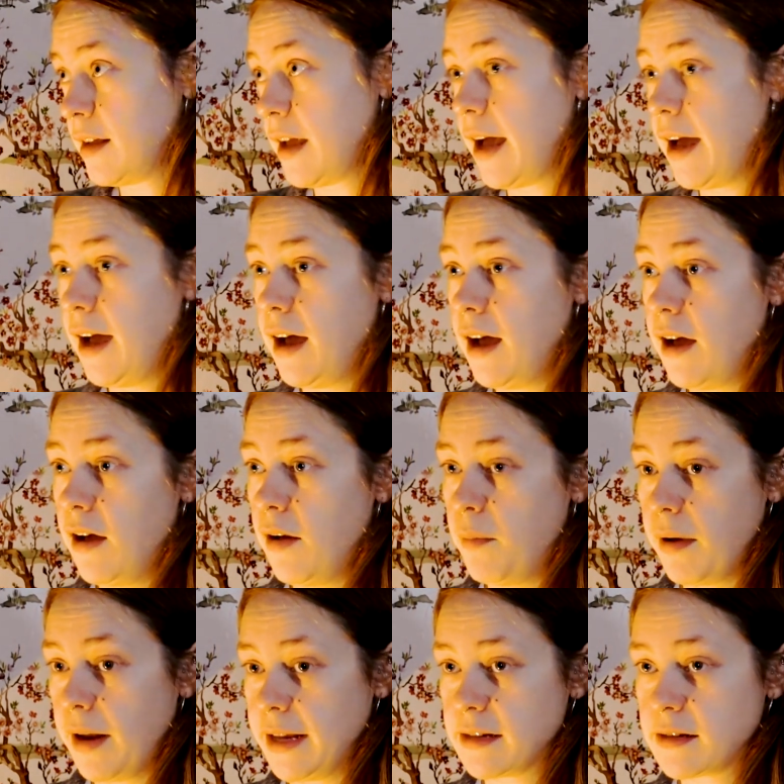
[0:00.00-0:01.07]
a
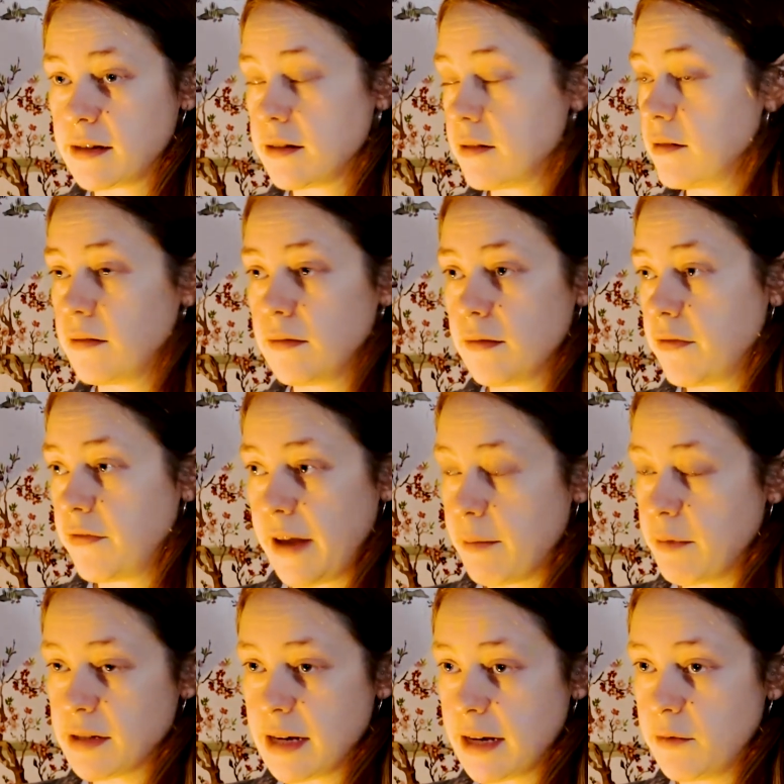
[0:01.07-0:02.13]
place
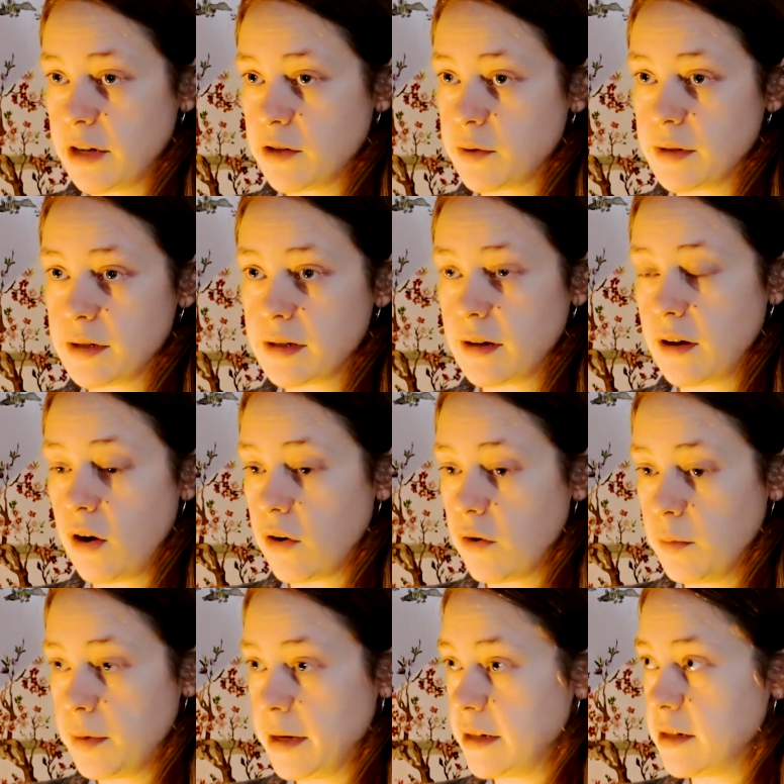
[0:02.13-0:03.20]
famously which was horribly